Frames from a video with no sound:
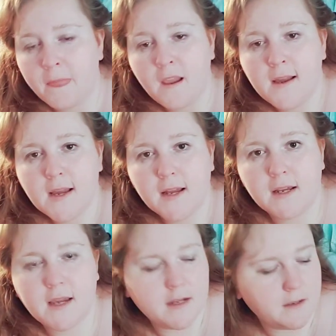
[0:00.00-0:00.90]

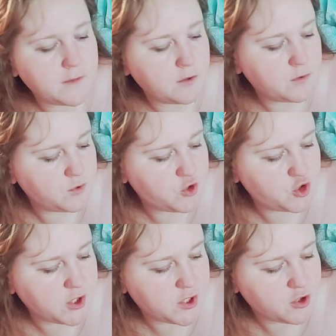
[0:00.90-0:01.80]
again, if you're
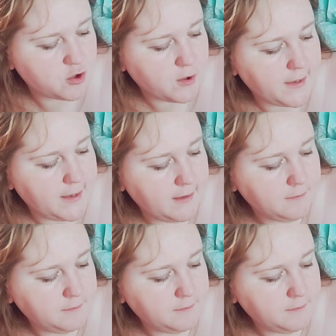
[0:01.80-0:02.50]
just joining,